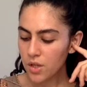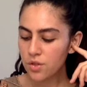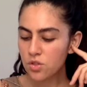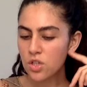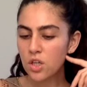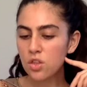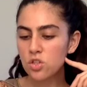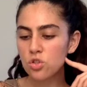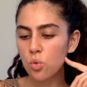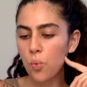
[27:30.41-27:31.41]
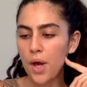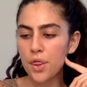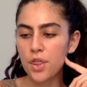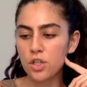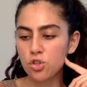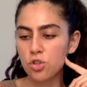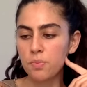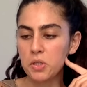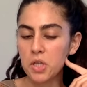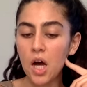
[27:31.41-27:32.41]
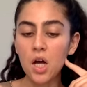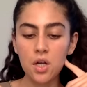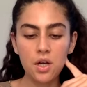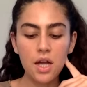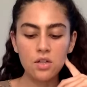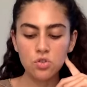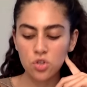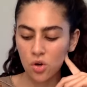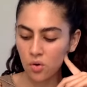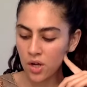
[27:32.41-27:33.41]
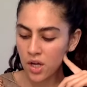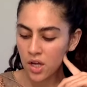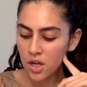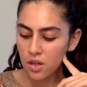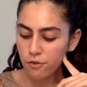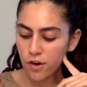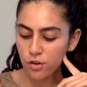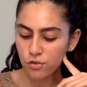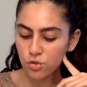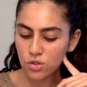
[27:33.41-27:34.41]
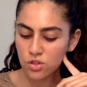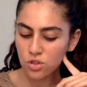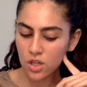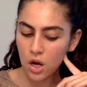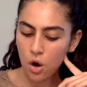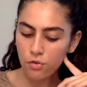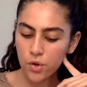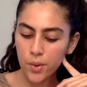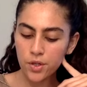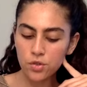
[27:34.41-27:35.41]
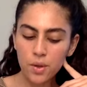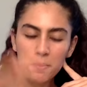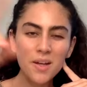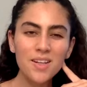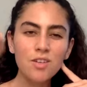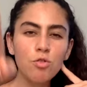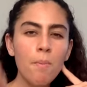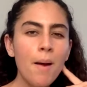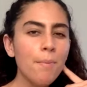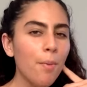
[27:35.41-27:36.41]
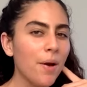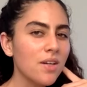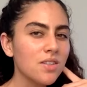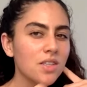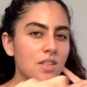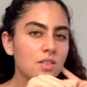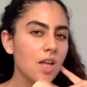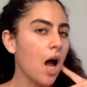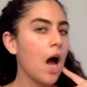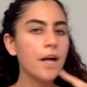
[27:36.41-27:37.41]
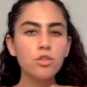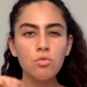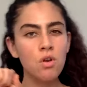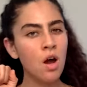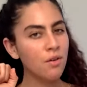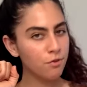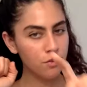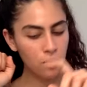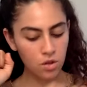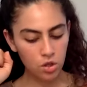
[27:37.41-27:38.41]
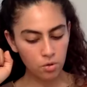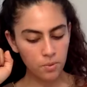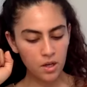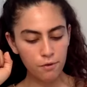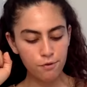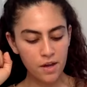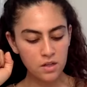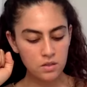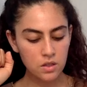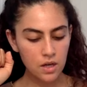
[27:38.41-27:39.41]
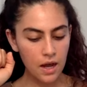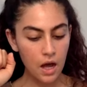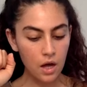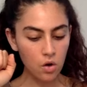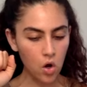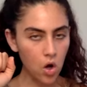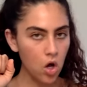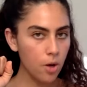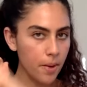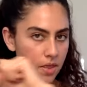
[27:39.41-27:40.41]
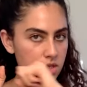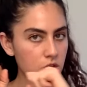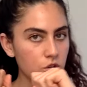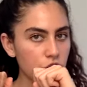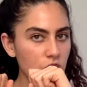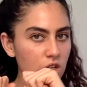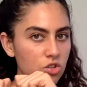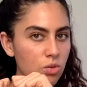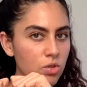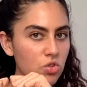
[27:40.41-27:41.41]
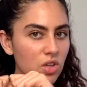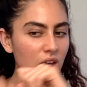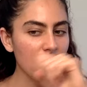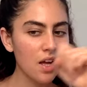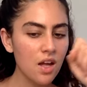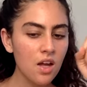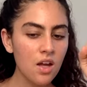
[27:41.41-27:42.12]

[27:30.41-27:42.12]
This is the way things should be done. And so the Father of Swords is looking over what you're doing, but remember, Pisces, I do not feel that you're being affected at all by this energy. It's almost like